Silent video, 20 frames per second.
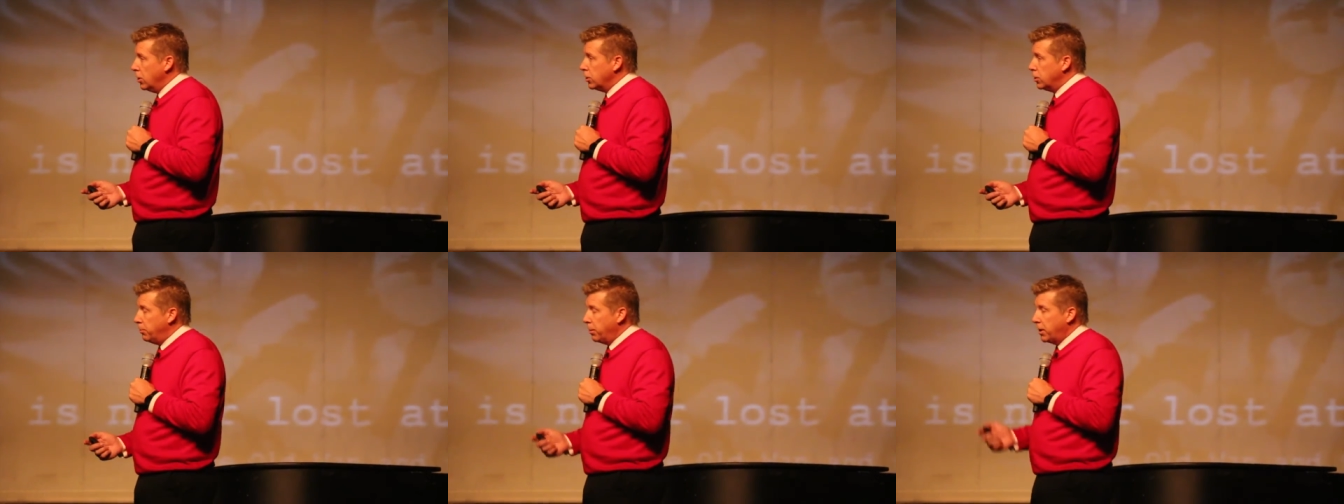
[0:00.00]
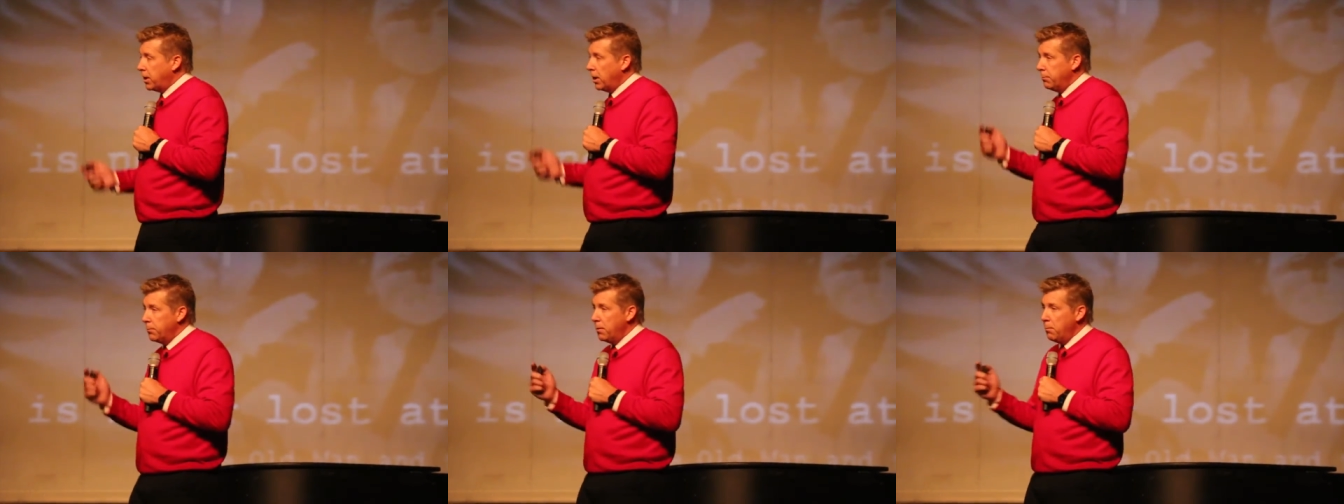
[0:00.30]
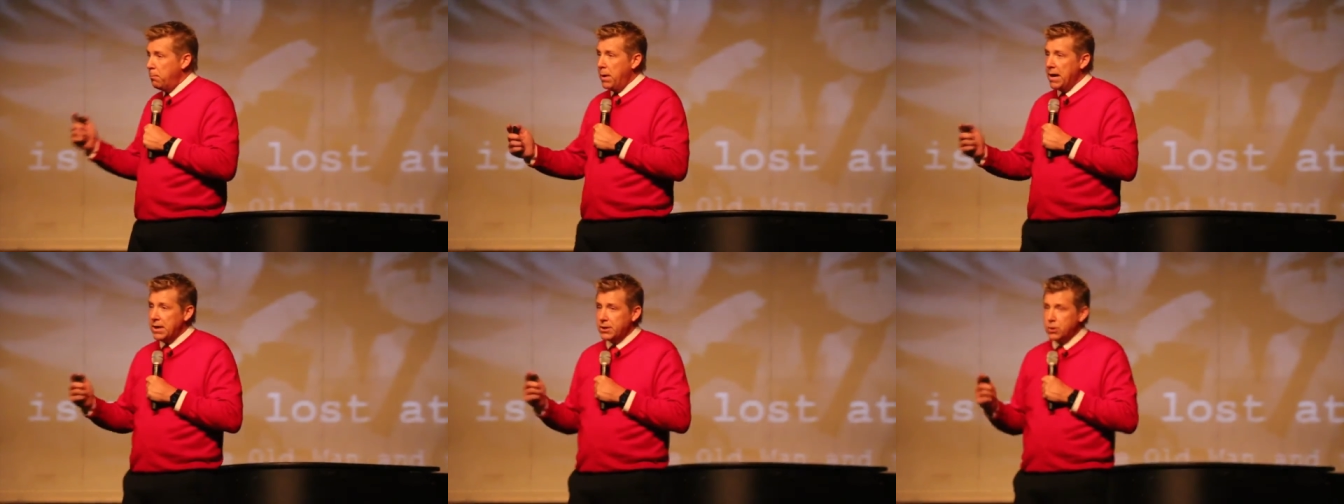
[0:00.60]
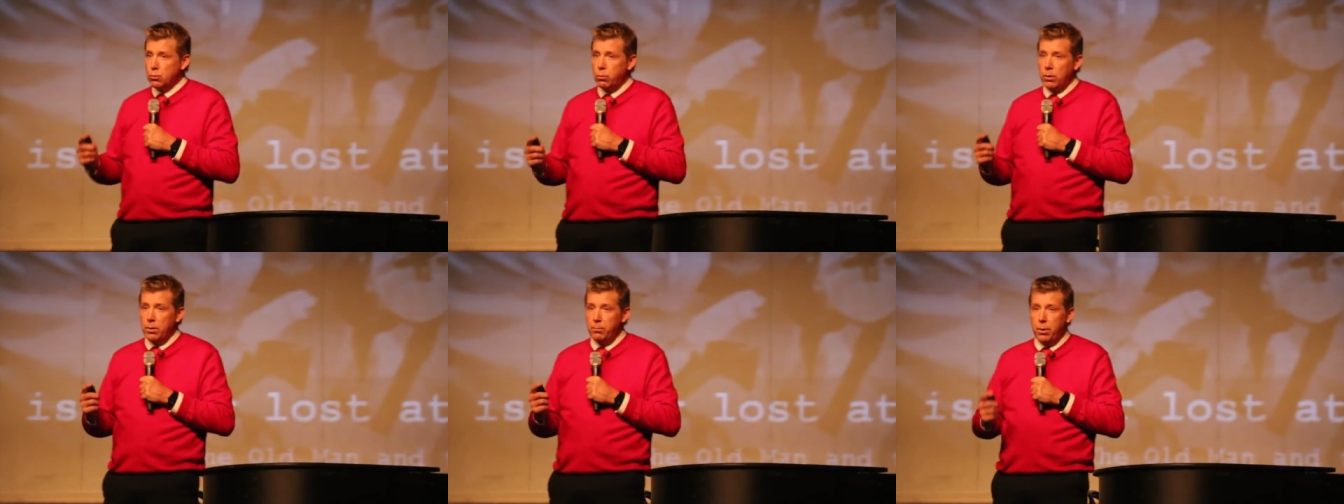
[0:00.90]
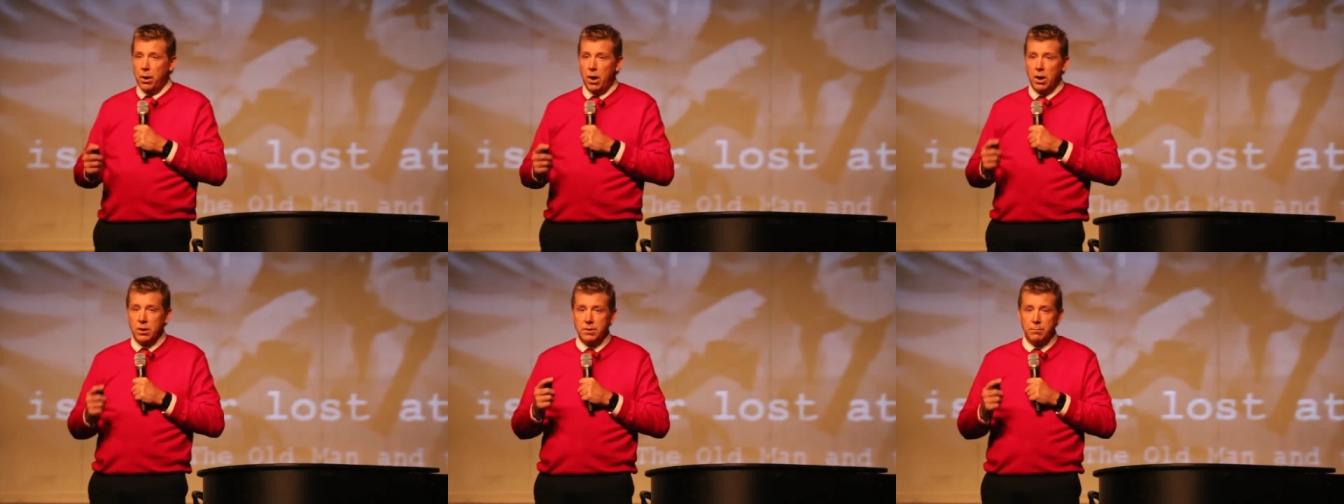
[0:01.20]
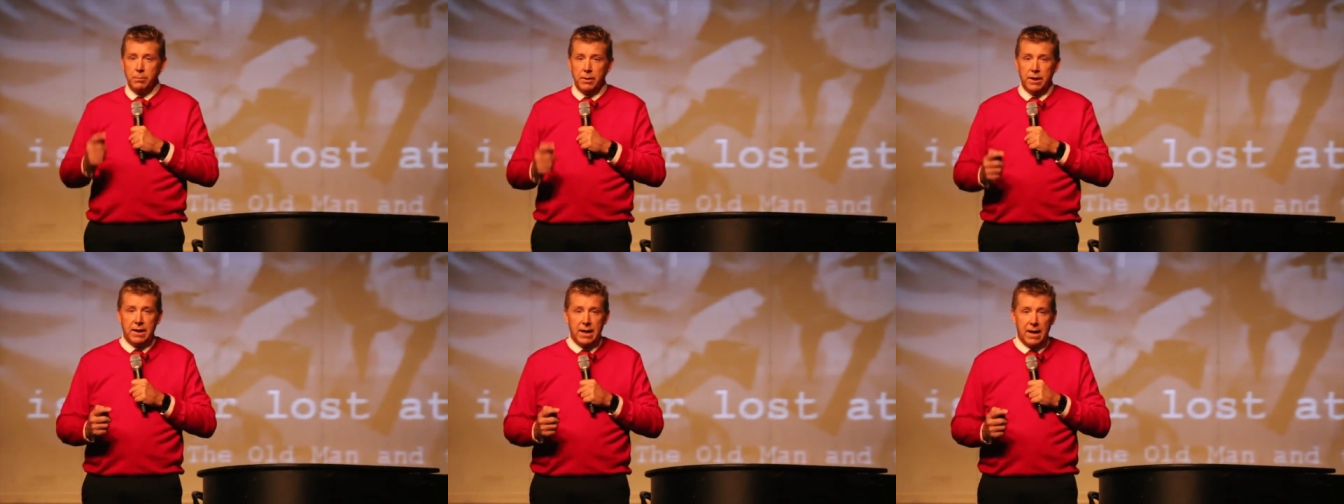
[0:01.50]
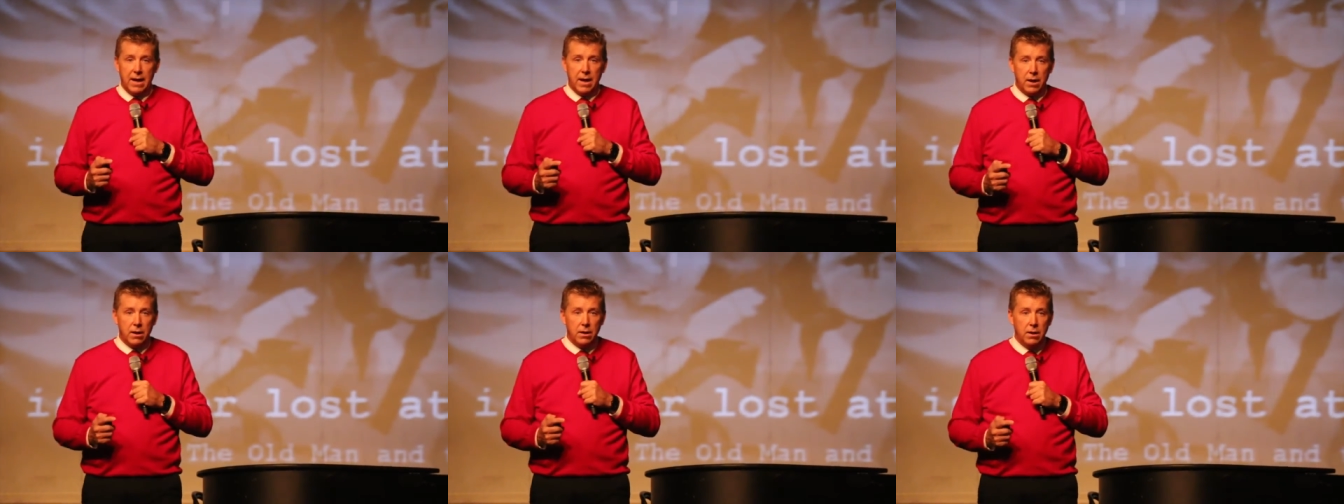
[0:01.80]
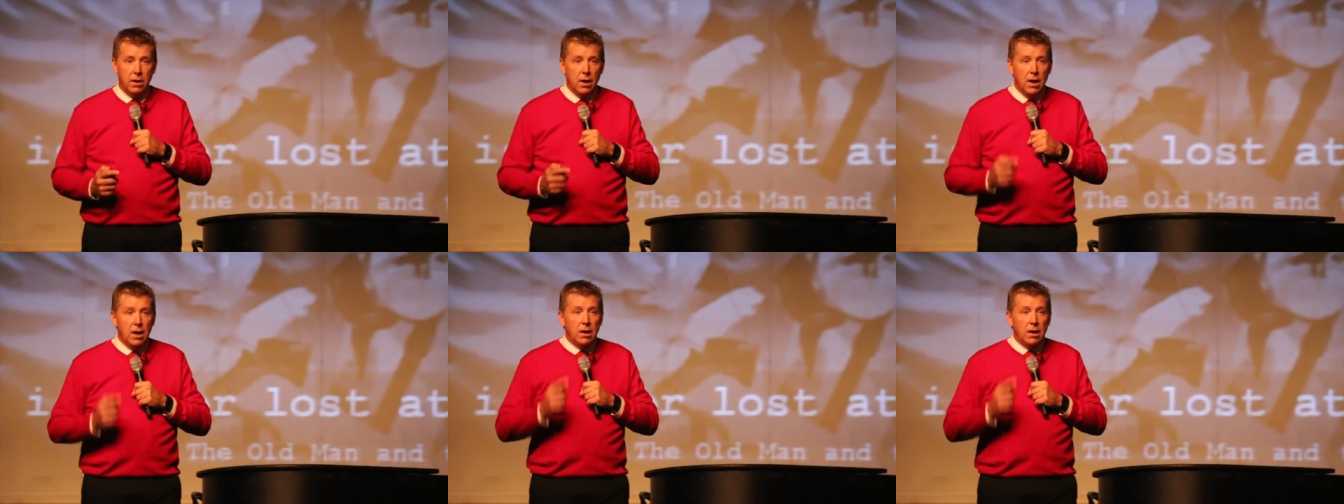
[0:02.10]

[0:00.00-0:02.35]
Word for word: to become the best we possibly can.